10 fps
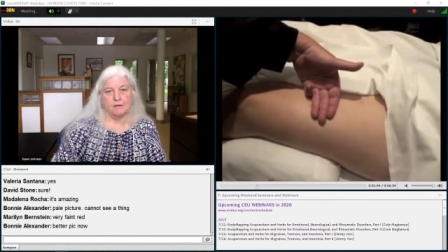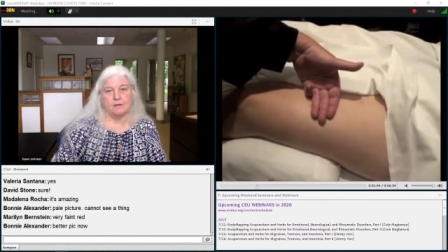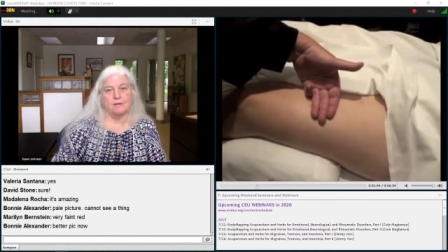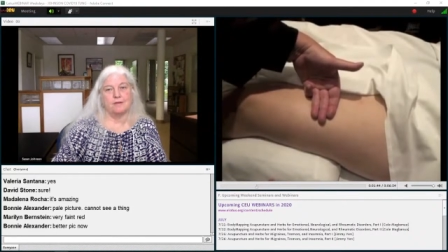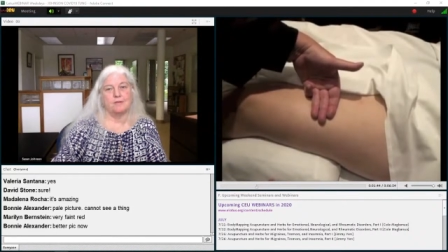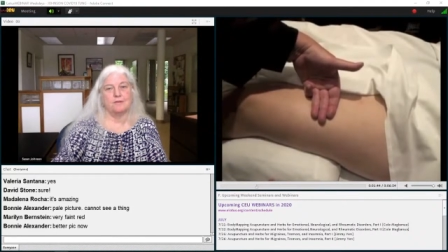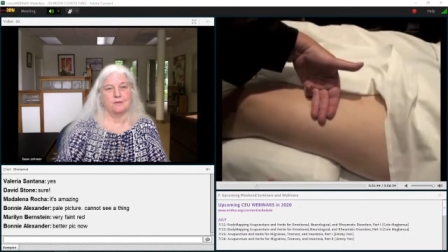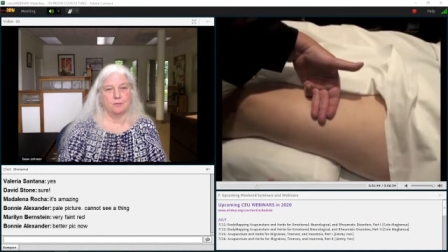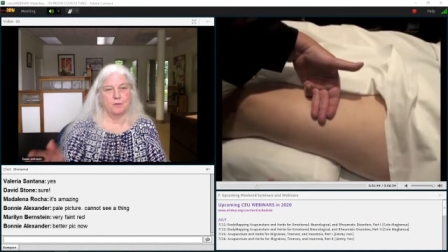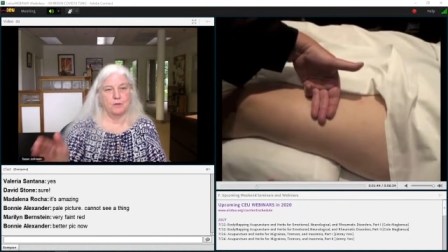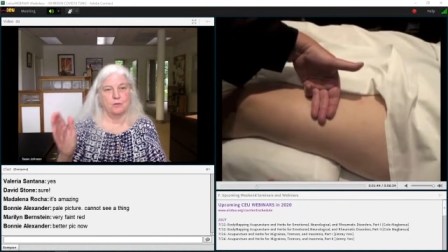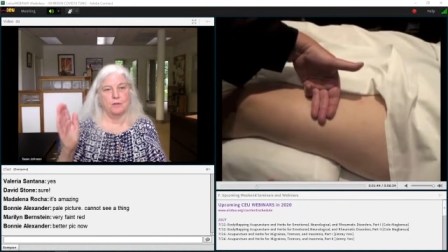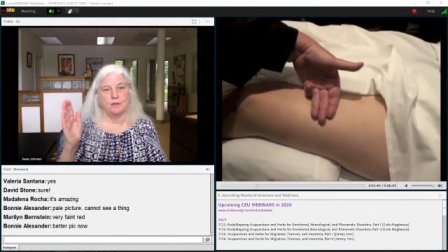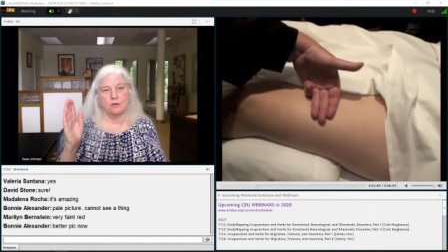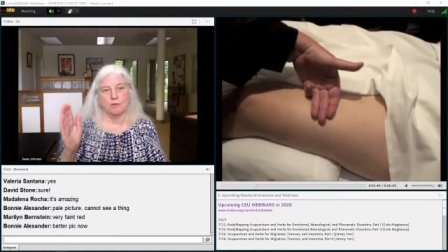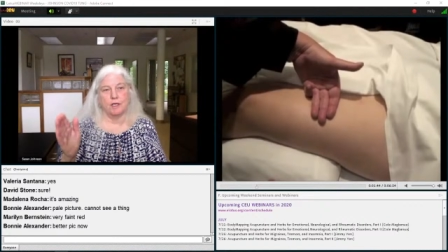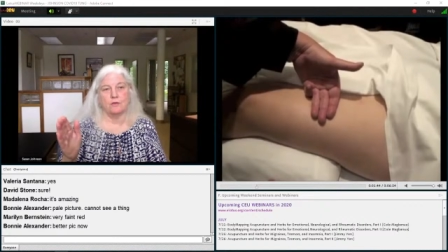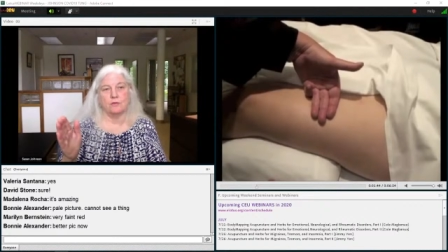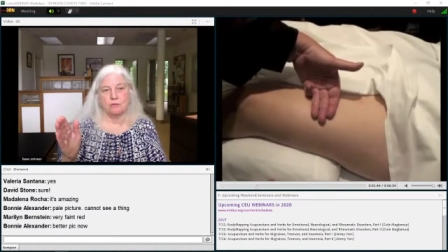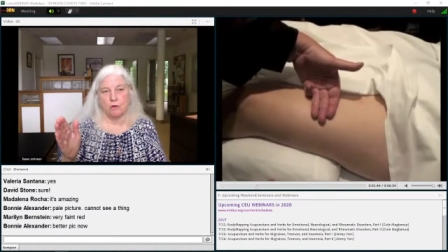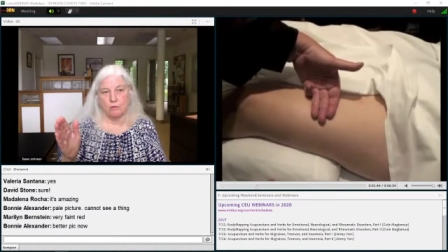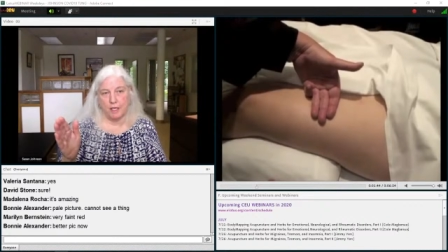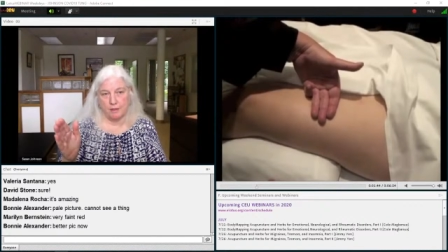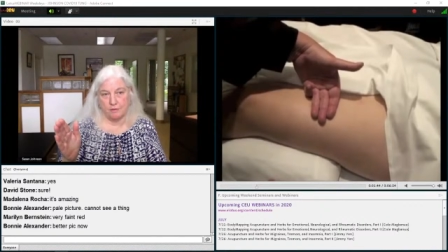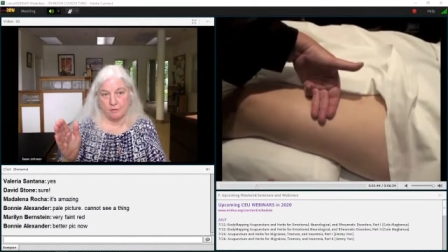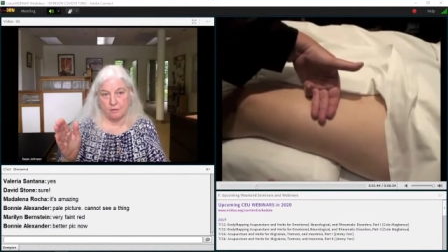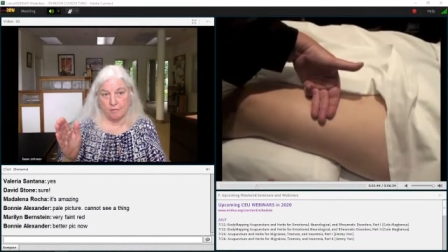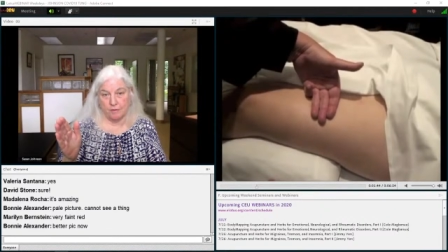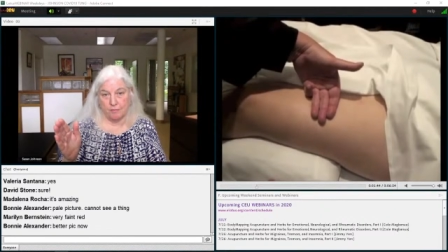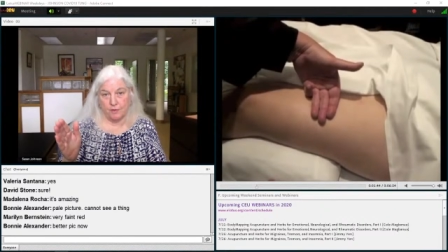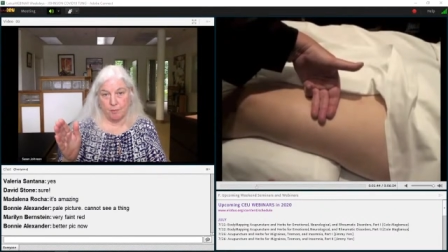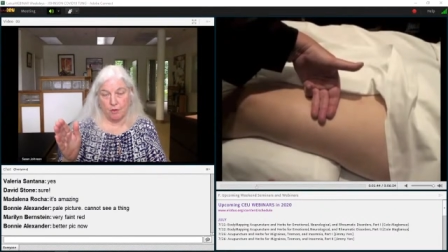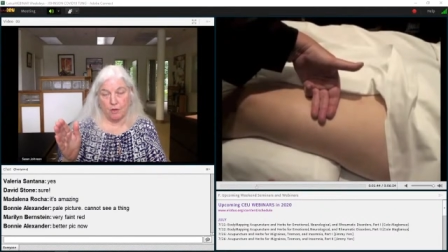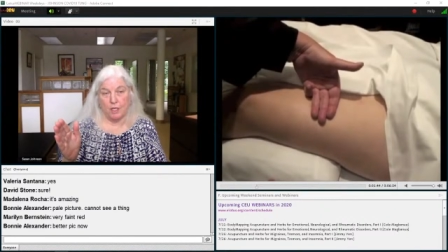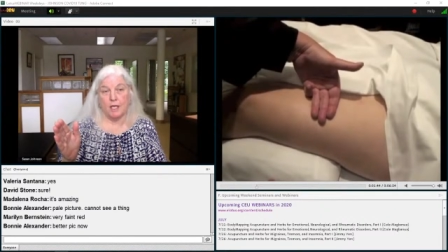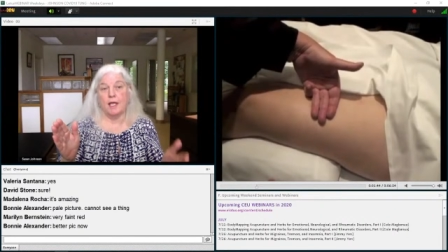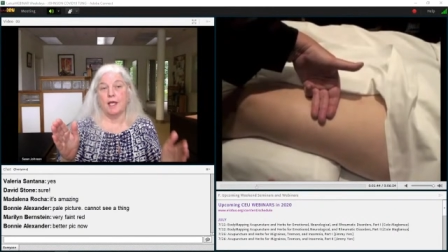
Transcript: The distance between the greater trochanter of the femur